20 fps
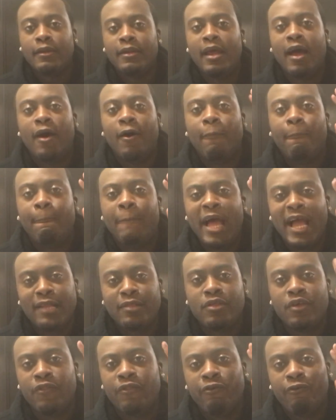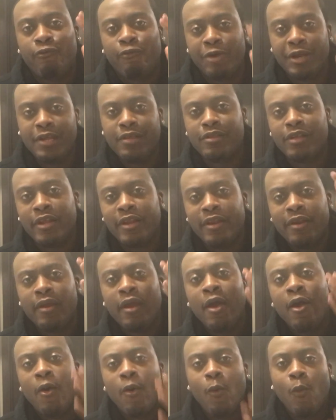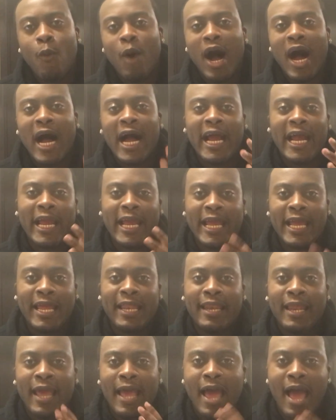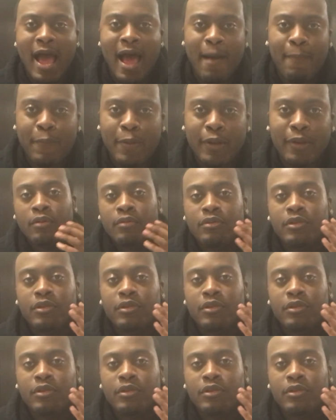Now back to the reason why it happened.